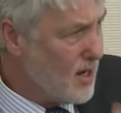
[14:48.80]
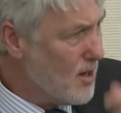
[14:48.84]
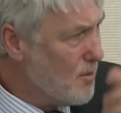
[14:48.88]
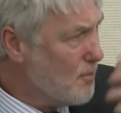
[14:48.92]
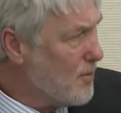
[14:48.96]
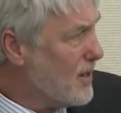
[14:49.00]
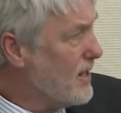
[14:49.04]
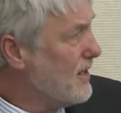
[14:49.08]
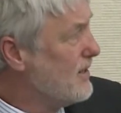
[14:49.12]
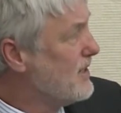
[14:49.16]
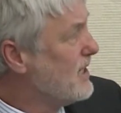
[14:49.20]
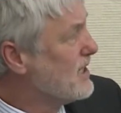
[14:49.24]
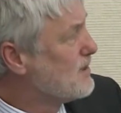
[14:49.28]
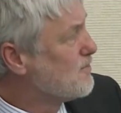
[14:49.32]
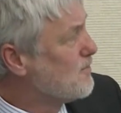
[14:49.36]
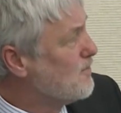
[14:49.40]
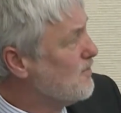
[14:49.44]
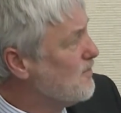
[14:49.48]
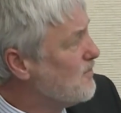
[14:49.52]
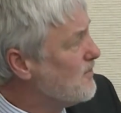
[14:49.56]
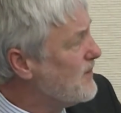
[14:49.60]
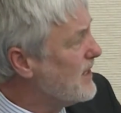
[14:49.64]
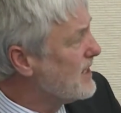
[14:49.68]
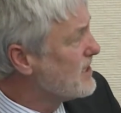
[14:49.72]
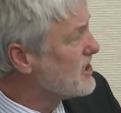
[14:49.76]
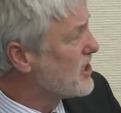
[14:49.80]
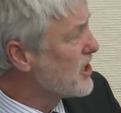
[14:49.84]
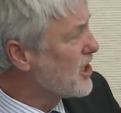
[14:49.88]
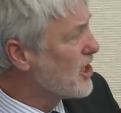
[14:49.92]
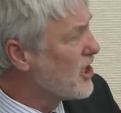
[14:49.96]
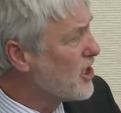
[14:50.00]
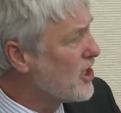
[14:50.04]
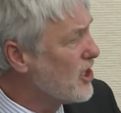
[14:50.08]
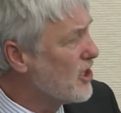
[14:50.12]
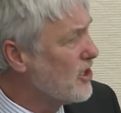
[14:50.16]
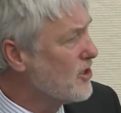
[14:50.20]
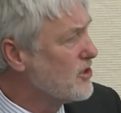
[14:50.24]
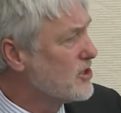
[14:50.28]
But there's
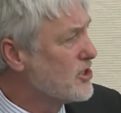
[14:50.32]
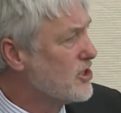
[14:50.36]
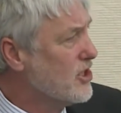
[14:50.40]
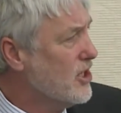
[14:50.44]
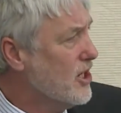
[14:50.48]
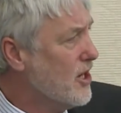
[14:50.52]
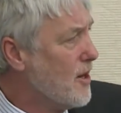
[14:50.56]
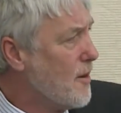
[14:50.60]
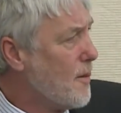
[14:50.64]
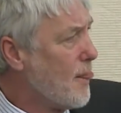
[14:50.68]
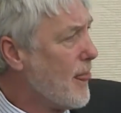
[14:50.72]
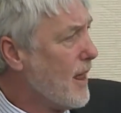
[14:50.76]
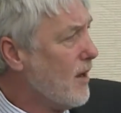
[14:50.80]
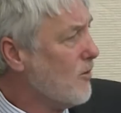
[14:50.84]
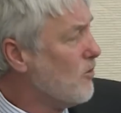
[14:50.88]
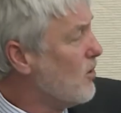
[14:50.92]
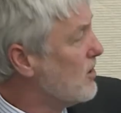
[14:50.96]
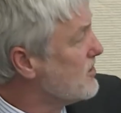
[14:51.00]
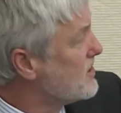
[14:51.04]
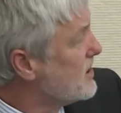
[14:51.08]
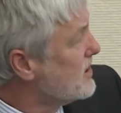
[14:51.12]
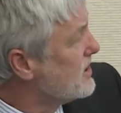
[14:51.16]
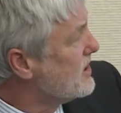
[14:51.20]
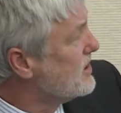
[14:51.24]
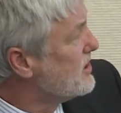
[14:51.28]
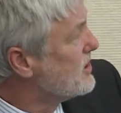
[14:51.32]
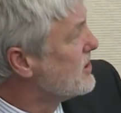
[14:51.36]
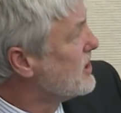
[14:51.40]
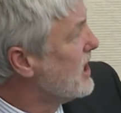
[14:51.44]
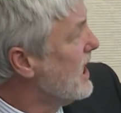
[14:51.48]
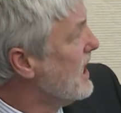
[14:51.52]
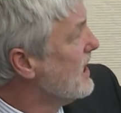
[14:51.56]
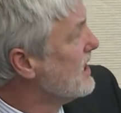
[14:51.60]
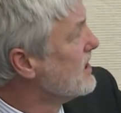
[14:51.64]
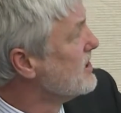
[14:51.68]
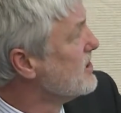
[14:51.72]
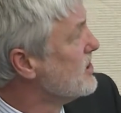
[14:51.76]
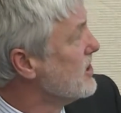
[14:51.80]
huge, whilst this is
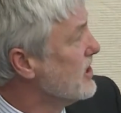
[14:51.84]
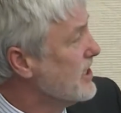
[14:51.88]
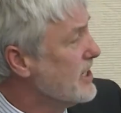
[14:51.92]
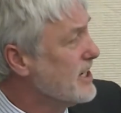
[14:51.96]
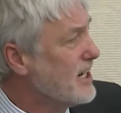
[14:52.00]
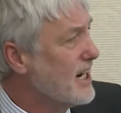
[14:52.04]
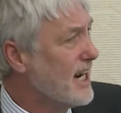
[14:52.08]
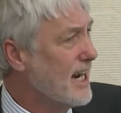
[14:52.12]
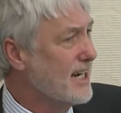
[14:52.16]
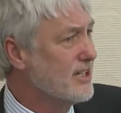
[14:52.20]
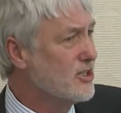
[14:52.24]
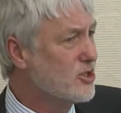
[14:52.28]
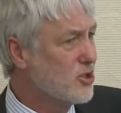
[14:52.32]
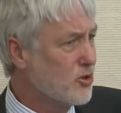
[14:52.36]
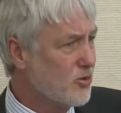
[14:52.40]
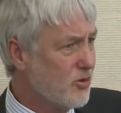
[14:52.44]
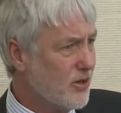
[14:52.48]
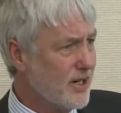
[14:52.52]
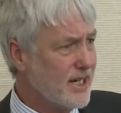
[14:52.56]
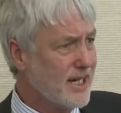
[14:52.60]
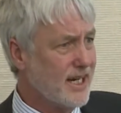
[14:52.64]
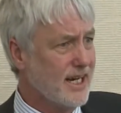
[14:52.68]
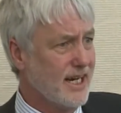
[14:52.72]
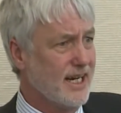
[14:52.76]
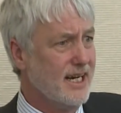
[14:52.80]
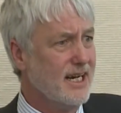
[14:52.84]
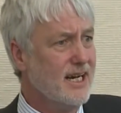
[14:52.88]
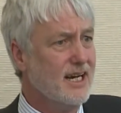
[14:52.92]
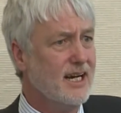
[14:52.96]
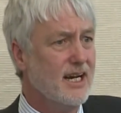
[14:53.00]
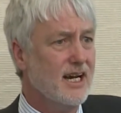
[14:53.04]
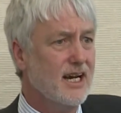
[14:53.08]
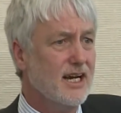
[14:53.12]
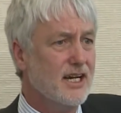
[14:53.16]
challenging and tricky